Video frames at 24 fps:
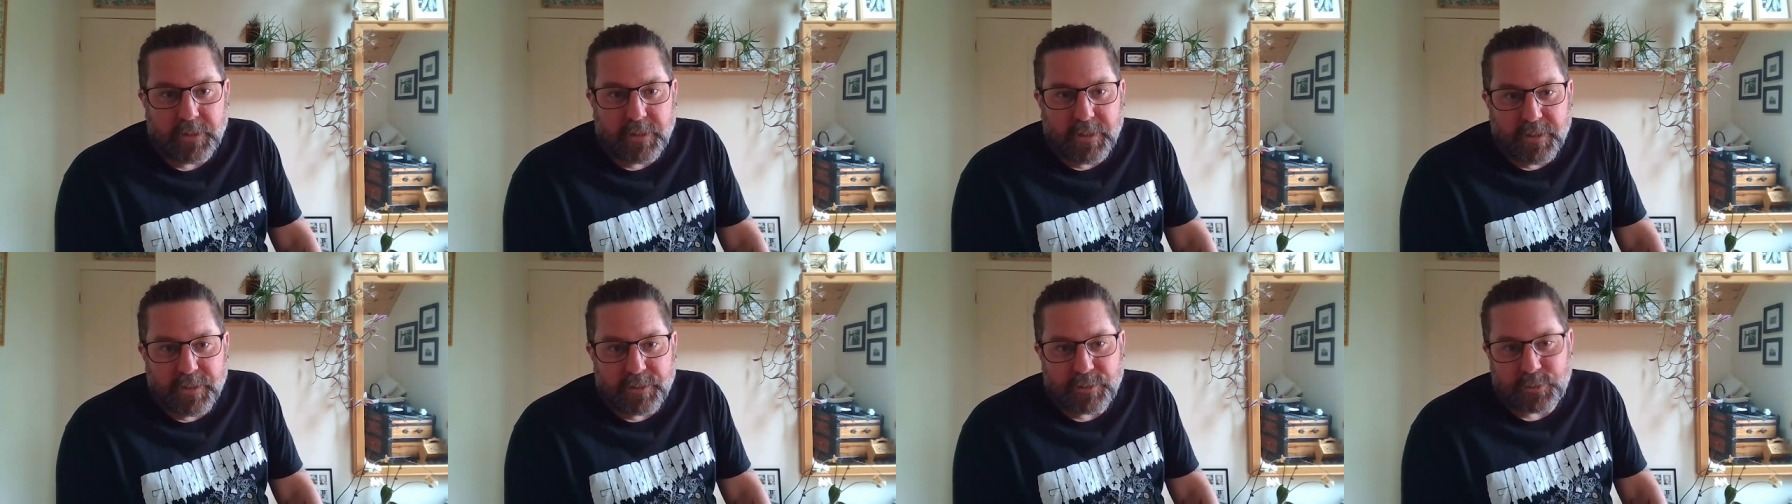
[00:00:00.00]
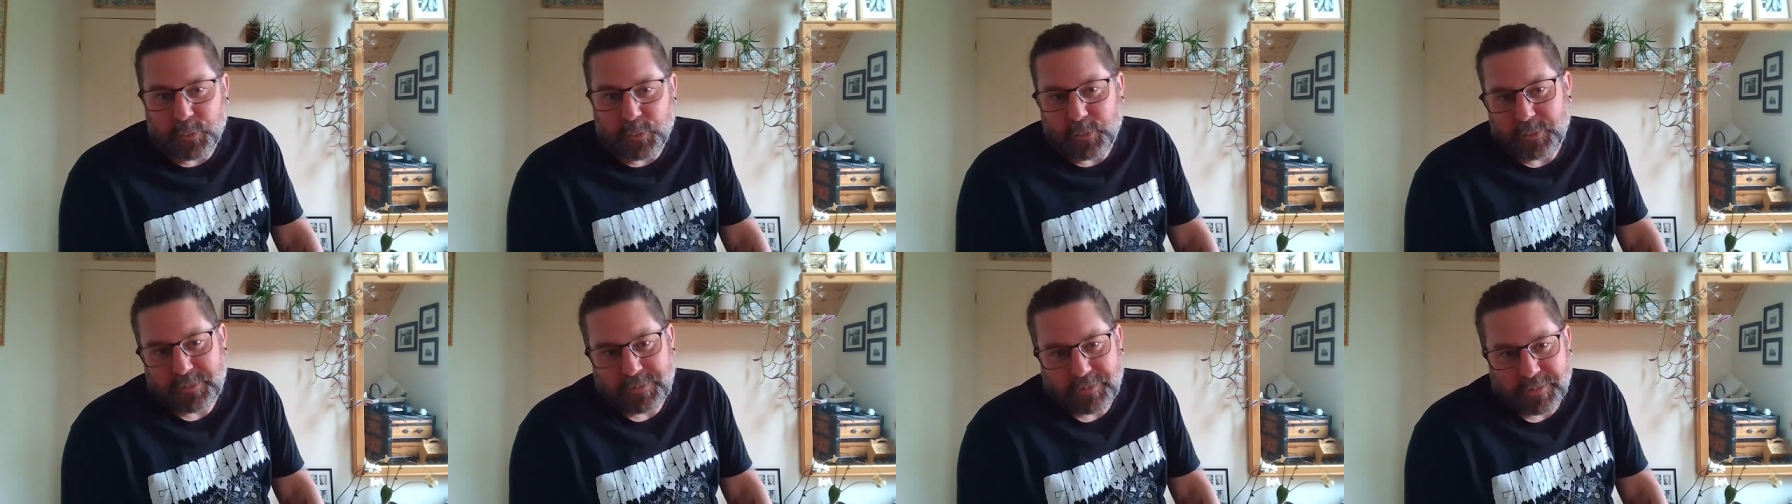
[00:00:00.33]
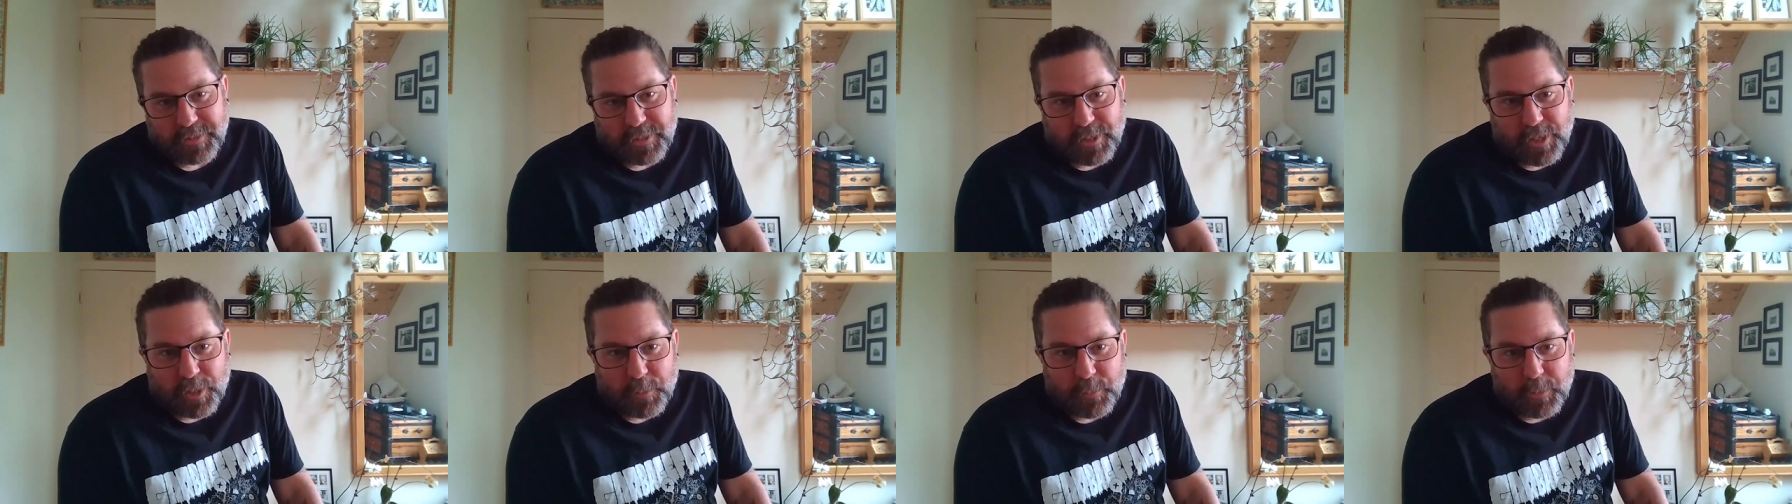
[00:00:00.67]
So Very
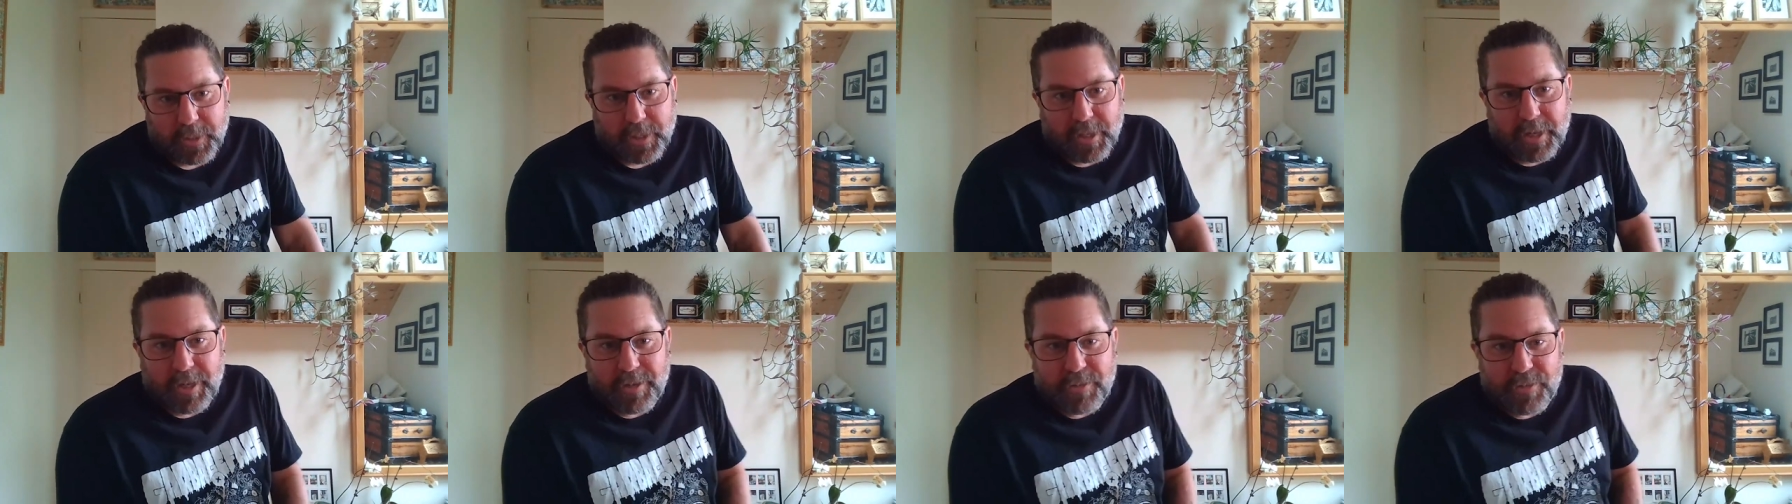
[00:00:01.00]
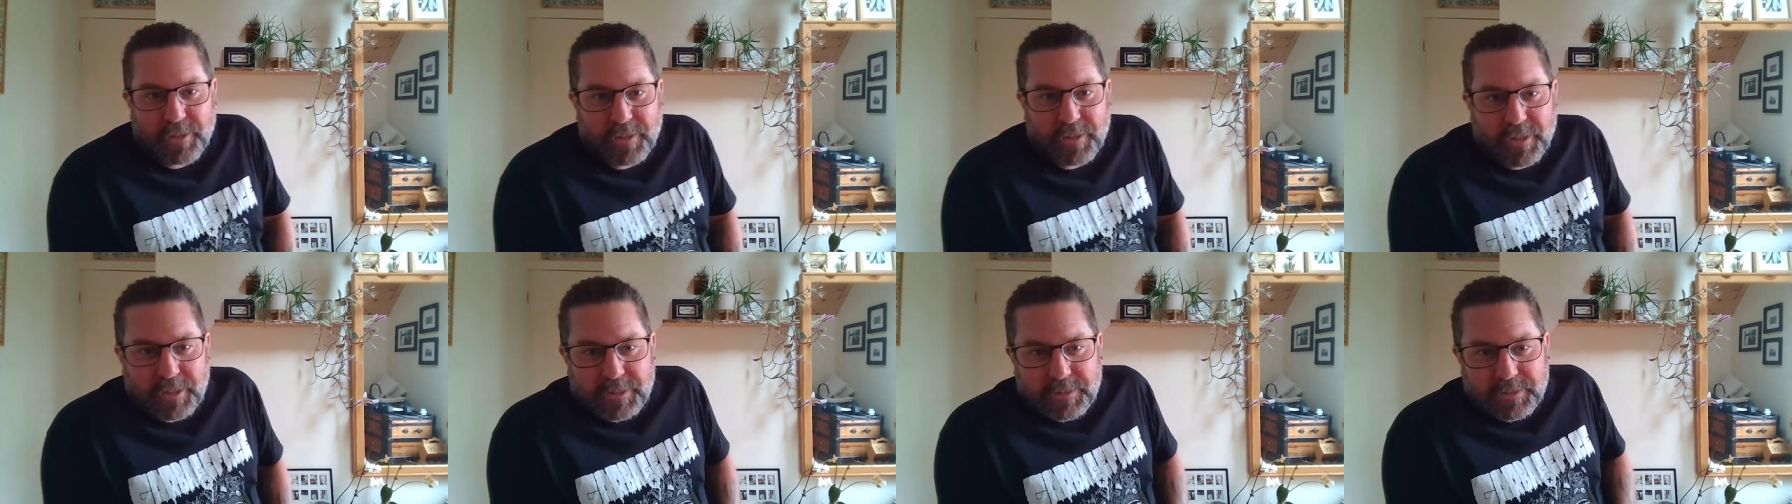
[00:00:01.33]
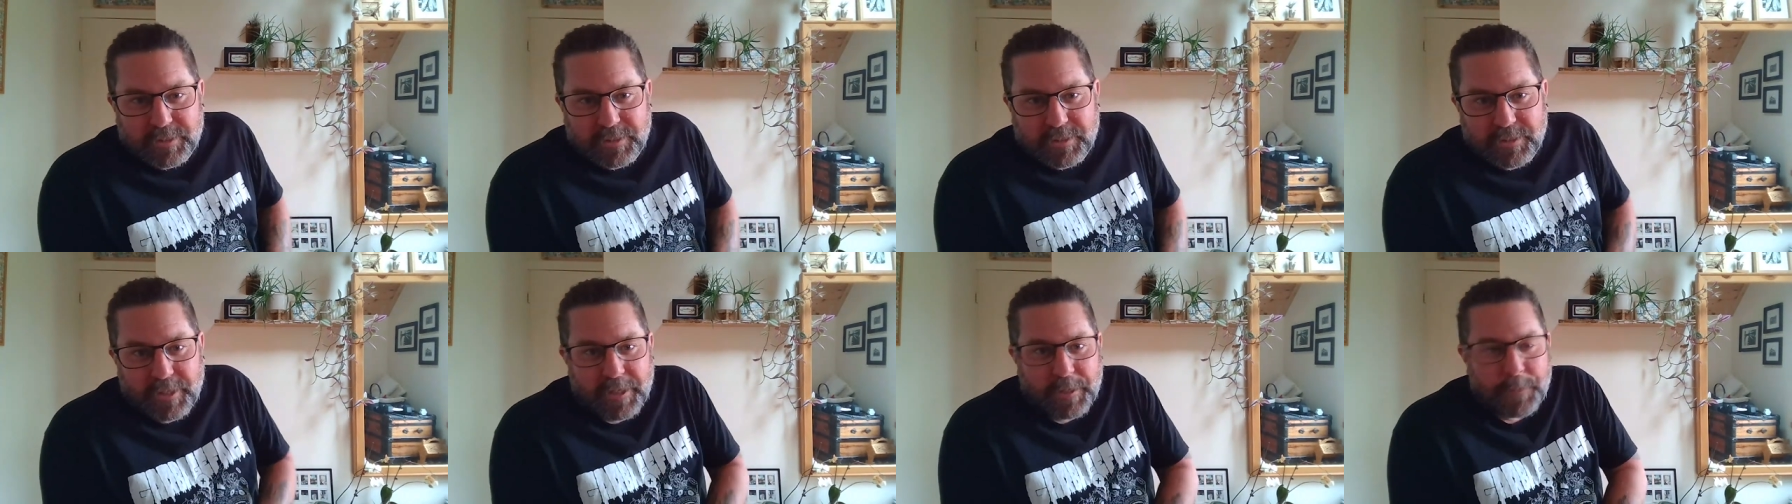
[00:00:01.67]
cool. That'll be high on the
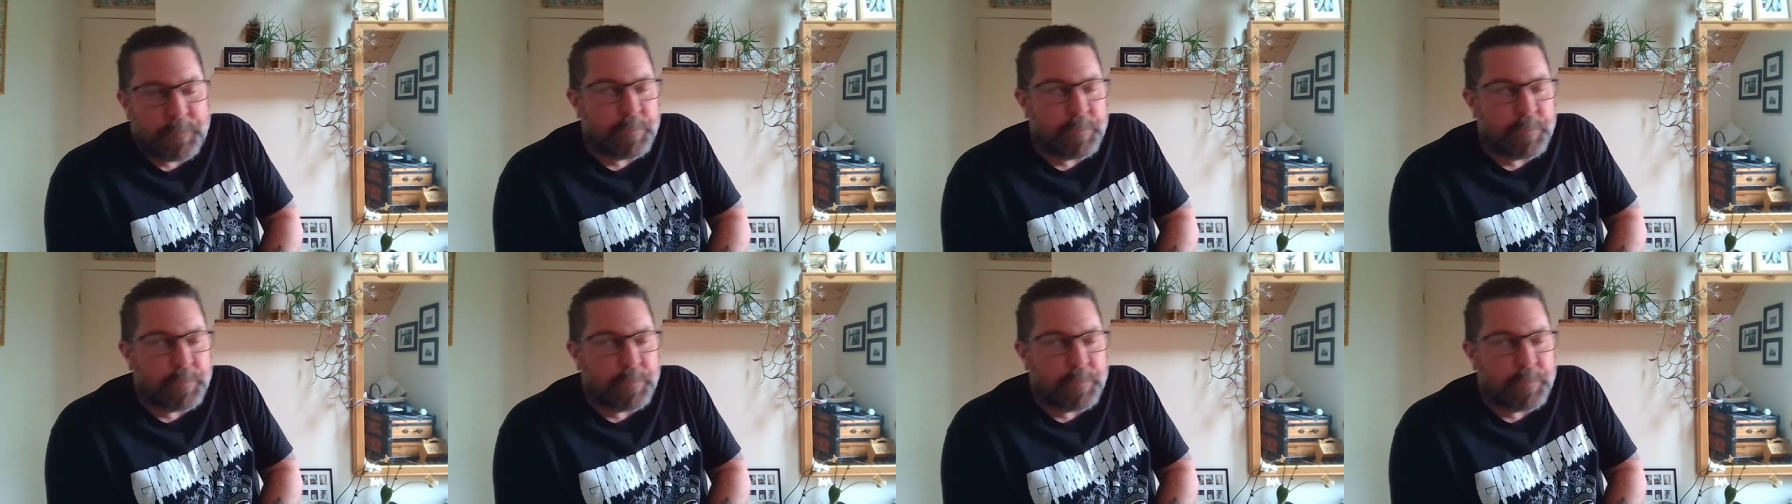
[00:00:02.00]
list. Yeah.